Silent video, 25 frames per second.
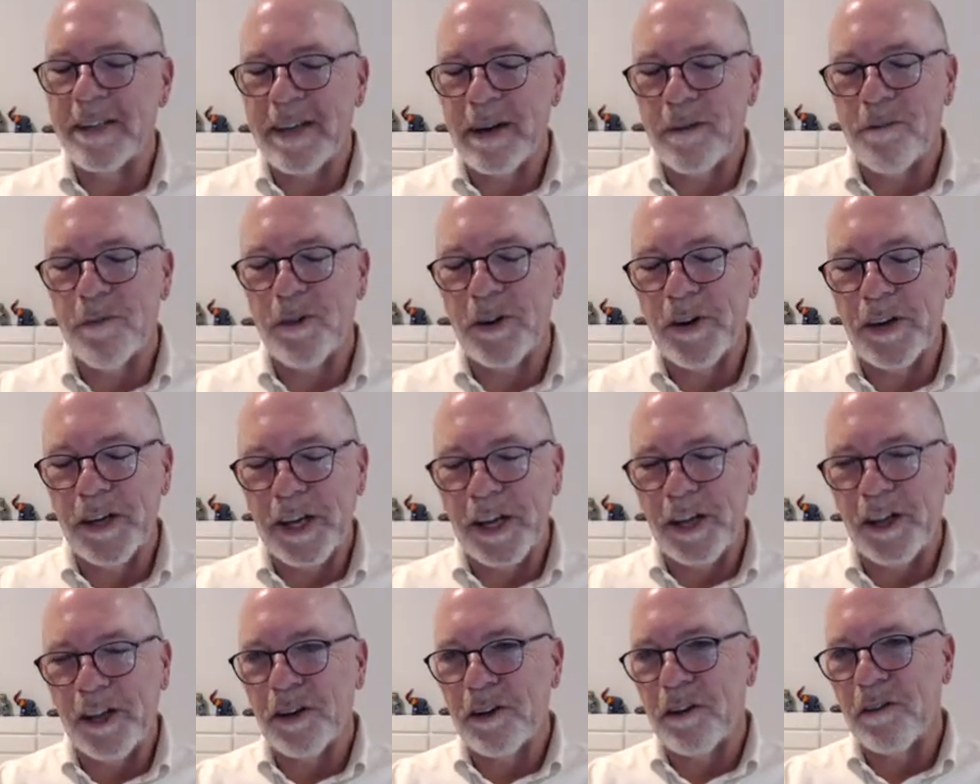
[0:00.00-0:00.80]
I'm really
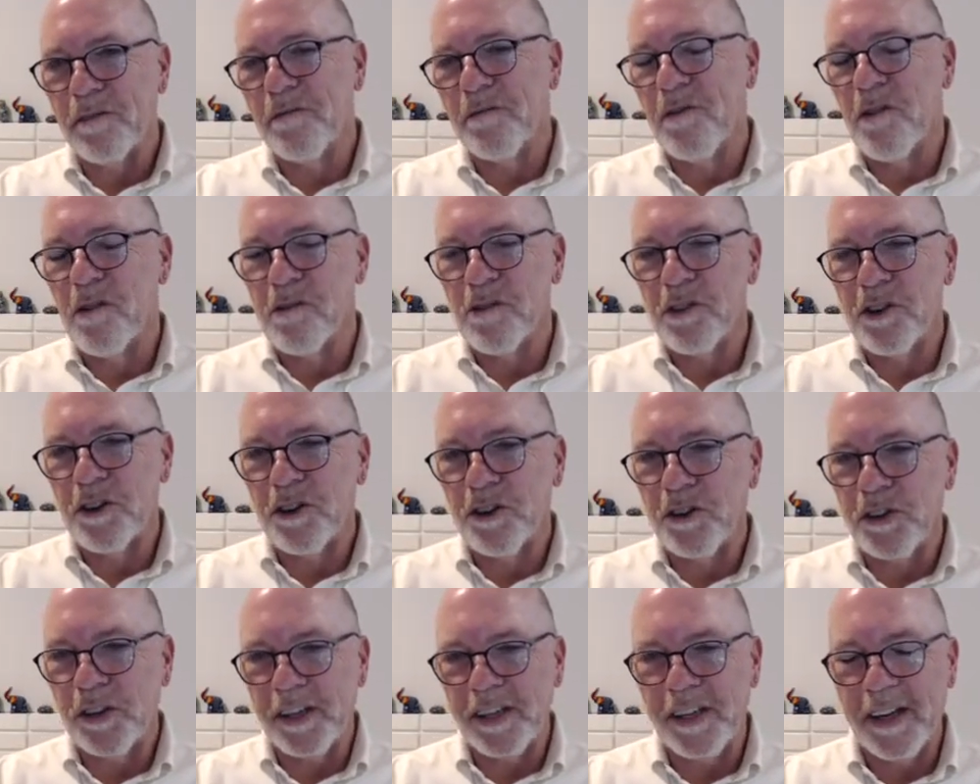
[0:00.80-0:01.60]
looking forward
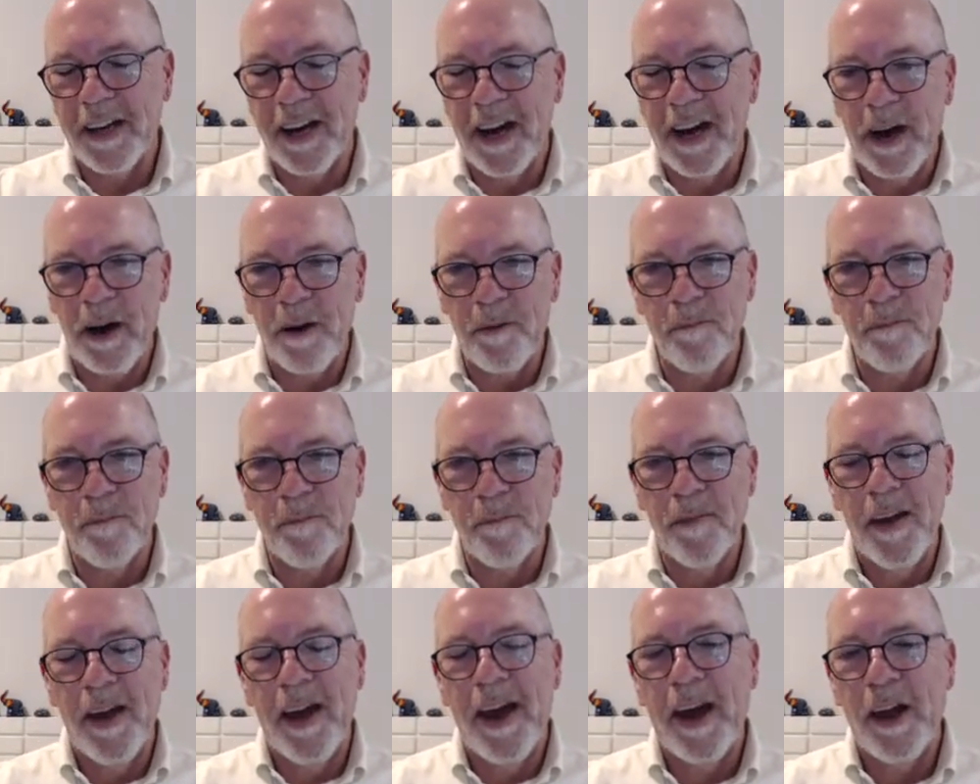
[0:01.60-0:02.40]
to it.
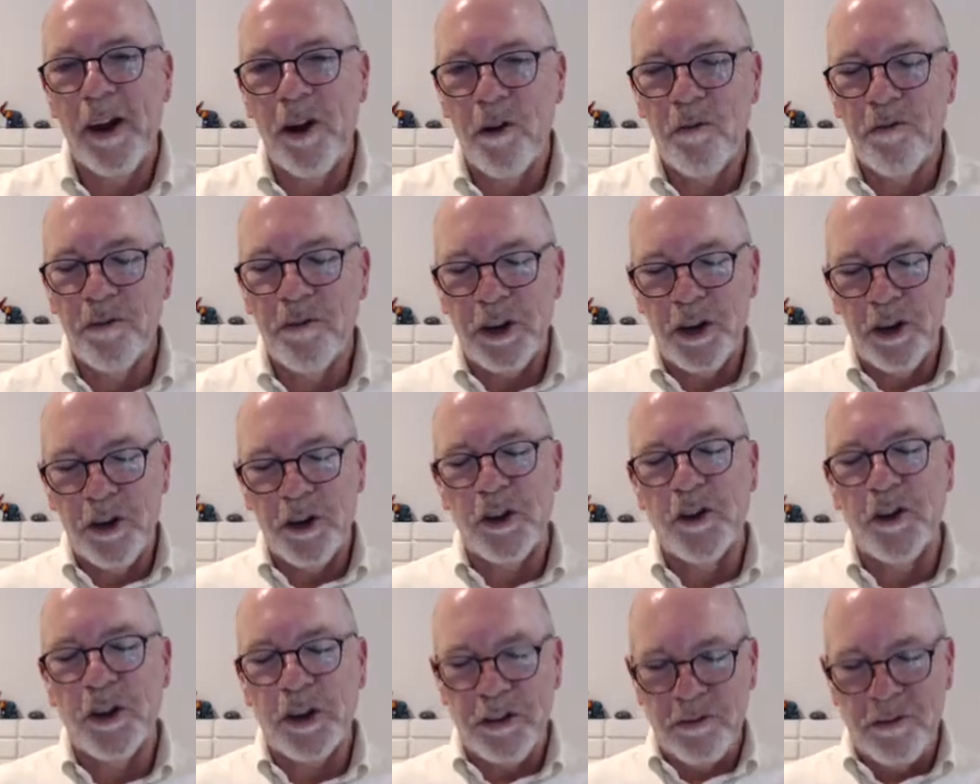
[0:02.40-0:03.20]
And hopefully you're
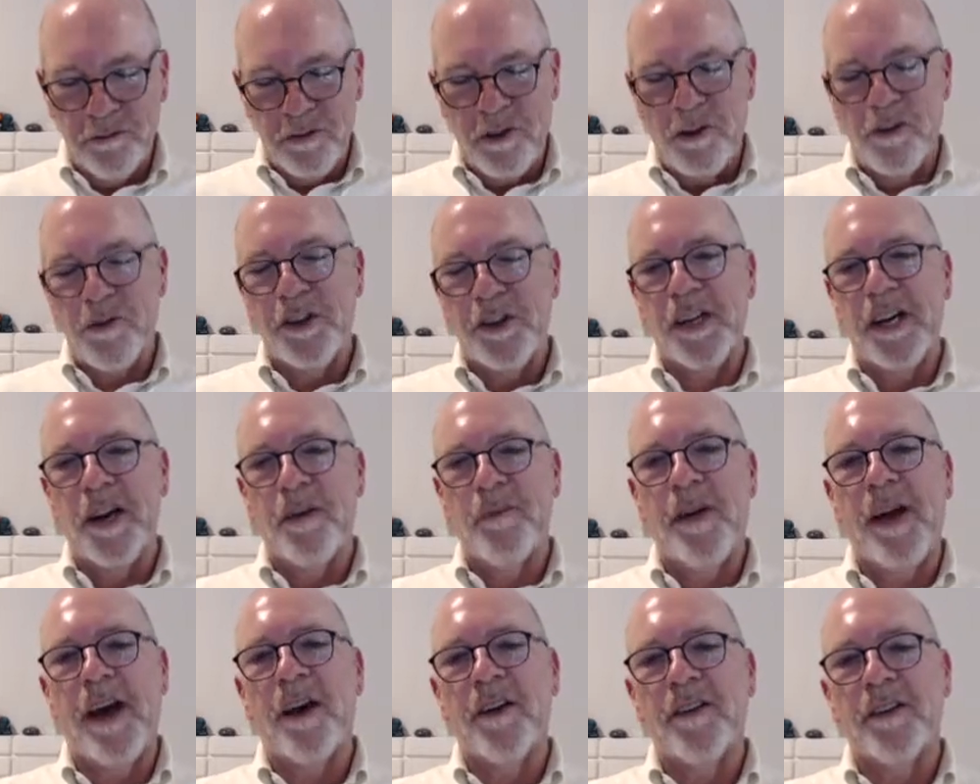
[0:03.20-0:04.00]
looking forward to
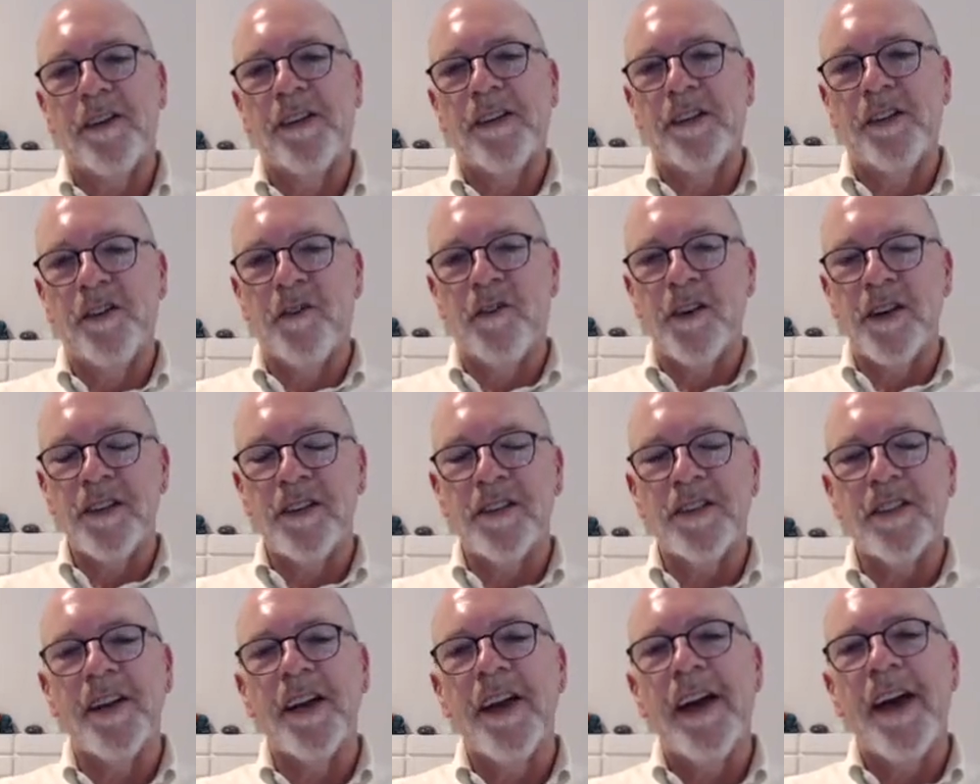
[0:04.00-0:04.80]
coming out to
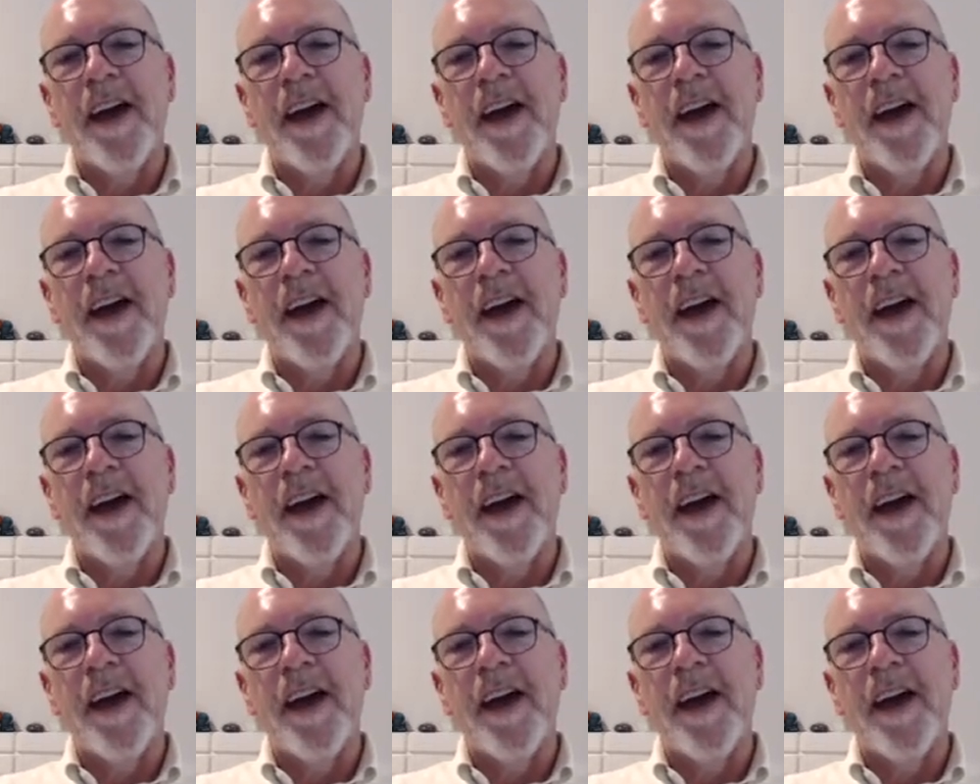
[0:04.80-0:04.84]
Torrance.